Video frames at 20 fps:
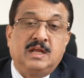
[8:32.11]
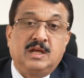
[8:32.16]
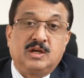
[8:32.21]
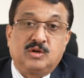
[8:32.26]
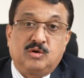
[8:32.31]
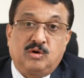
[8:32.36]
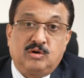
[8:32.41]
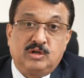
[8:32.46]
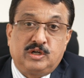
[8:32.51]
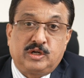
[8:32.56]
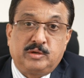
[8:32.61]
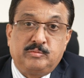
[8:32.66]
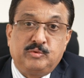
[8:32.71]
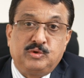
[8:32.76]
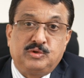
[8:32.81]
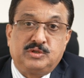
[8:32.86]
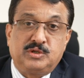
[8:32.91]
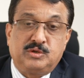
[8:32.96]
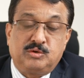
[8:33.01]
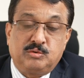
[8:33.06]

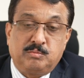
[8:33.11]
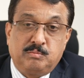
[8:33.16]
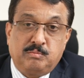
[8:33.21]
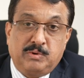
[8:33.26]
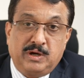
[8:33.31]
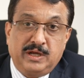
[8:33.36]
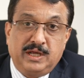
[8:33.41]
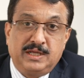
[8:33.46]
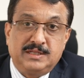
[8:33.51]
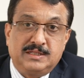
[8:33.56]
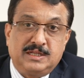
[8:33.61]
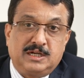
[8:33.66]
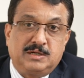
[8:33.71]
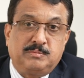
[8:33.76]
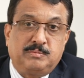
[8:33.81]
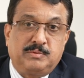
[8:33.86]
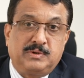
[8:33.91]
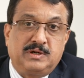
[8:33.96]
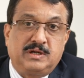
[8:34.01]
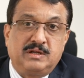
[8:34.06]
contribution to buying
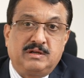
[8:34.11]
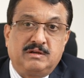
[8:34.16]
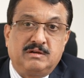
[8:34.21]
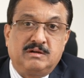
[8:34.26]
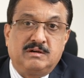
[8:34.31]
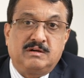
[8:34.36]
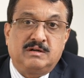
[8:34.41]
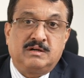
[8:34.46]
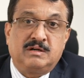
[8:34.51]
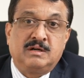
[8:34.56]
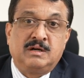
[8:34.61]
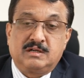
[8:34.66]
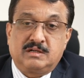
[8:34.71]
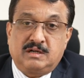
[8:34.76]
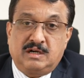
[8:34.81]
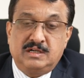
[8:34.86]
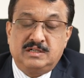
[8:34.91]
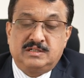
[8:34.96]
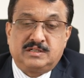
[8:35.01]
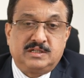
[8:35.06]
that particular
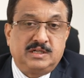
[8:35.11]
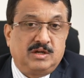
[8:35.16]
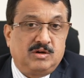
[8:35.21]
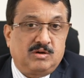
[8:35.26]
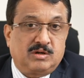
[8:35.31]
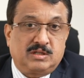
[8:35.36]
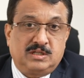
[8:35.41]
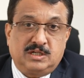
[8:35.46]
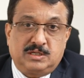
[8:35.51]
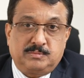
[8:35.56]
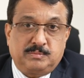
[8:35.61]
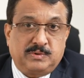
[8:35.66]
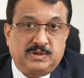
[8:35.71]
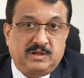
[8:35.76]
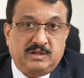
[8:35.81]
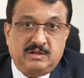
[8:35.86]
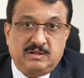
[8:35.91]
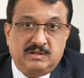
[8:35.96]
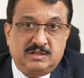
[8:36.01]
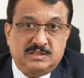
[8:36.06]
country or that
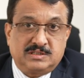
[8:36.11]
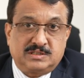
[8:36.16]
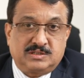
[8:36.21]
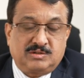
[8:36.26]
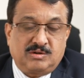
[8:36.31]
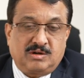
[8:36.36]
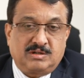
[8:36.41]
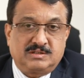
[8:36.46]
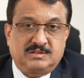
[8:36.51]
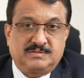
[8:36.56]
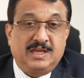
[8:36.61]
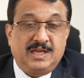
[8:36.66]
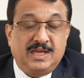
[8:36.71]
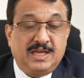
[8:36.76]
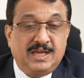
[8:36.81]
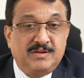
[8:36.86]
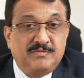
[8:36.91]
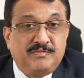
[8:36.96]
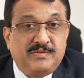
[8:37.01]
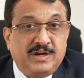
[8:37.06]
particular stocks.
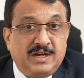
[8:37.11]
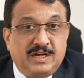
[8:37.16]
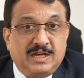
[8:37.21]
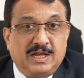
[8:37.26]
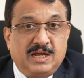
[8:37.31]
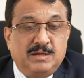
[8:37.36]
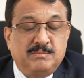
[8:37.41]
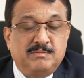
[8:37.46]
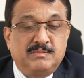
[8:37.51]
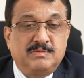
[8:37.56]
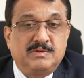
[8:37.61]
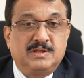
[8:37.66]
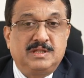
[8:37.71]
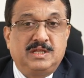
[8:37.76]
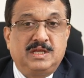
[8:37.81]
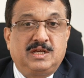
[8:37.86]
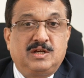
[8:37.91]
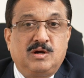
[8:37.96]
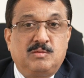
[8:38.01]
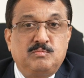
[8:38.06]
Every time
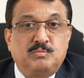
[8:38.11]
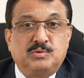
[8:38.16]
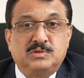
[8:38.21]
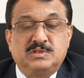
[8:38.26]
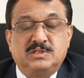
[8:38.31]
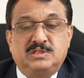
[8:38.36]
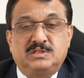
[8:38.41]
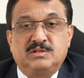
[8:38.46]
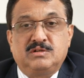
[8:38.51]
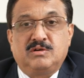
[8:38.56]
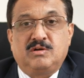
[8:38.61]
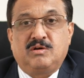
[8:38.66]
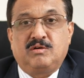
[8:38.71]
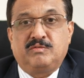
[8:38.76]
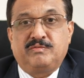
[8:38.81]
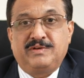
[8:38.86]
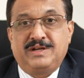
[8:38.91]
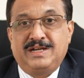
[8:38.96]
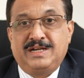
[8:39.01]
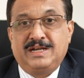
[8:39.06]
the composition
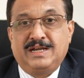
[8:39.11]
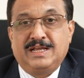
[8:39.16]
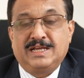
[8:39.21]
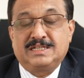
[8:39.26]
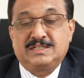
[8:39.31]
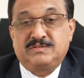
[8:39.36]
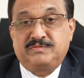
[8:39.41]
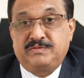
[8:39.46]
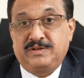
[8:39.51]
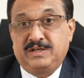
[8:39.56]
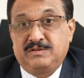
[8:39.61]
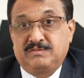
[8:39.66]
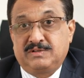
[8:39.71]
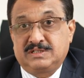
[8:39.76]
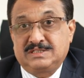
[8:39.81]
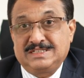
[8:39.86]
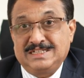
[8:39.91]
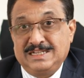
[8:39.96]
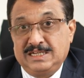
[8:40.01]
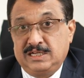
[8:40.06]
of index
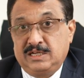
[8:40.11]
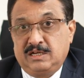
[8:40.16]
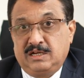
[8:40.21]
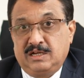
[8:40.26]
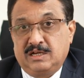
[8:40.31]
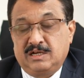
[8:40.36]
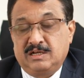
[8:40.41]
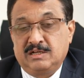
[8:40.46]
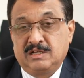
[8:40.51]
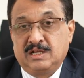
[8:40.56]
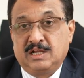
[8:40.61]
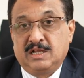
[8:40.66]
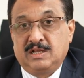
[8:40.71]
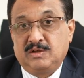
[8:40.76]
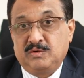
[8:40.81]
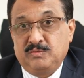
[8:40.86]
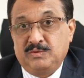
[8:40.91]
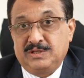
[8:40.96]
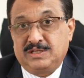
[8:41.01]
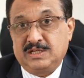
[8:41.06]
favors India
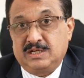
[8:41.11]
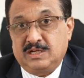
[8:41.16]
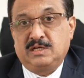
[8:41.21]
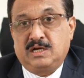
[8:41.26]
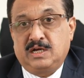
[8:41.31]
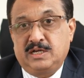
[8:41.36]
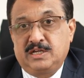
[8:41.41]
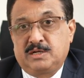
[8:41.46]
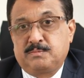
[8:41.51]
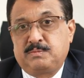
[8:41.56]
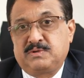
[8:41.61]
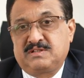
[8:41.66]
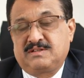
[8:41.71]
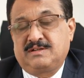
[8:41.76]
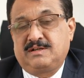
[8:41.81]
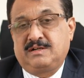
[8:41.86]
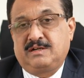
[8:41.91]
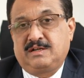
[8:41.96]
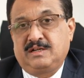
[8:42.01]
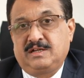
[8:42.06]
with a higher
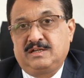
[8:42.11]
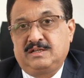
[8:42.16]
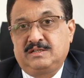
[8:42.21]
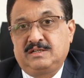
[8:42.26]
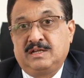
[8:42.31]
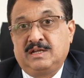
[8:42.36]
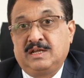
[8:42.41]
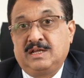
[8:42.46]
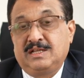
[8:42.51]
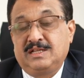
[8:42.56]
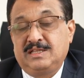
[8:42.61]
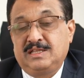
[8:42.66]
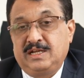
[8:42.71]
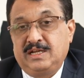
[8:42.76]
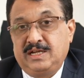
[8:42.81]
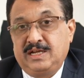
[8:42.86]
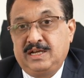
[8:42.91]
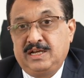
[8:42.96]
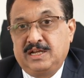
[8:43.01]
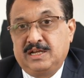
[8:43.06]
percentage, the
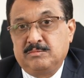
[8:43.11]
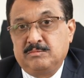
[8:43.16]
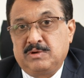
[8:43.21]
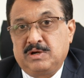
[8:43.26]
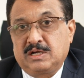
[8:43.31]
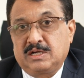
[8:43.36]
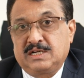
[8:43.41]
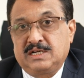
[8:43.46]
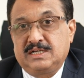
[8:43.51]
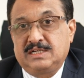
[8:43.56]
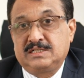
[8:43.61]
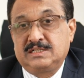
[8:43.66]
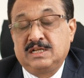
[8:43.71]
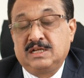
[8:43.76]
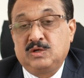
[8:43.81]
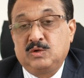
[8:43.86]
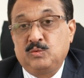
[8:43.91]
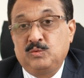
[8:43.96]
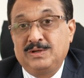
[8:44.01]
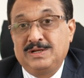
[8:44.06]
Indian markets
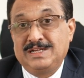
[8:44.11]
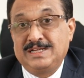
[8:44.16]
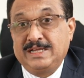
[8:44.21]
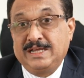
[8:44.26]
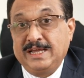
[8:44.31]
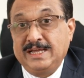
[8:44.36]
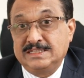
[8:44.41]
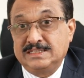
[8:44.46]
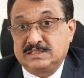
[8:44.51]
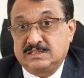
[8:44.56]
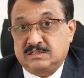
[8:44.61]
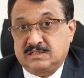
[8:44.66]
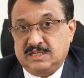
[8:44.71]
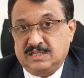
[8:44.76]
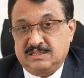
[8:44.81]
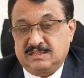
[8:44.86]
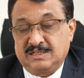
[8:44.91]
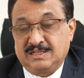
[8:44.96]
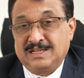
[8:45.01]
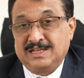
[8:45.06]
will gain
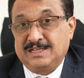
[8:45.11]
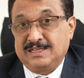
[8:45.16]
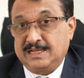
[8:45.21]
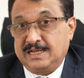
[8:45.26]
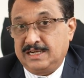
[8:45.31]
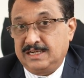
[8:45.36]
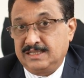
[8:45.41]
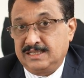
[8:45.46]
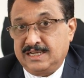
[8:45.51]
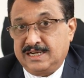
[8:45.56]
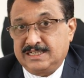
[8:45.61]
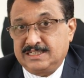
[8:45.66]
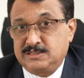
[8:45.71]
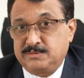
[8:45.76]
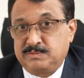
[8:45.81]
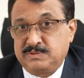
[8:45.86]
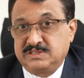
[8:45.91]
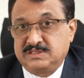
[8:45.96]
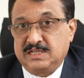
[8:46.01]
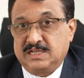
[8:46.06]
strength, and that's
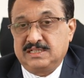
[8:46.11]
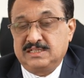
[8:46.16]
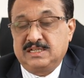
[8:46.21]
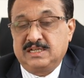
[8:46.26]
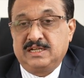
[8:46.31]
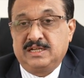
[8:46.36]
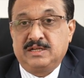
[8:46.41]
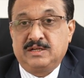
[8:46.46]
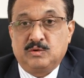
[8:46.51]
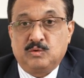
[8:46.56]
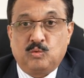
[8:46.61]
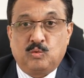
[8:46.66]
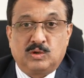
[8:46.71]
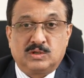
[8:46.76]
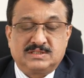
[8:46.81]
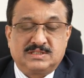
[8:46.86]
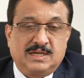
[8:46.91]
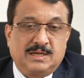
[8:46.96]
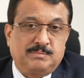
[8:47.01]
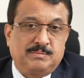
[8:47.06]
precisely
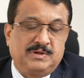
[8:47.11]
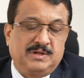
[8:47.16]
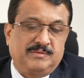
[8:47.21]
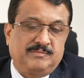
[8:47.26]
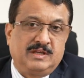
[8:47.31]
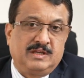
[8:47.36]
what's happening.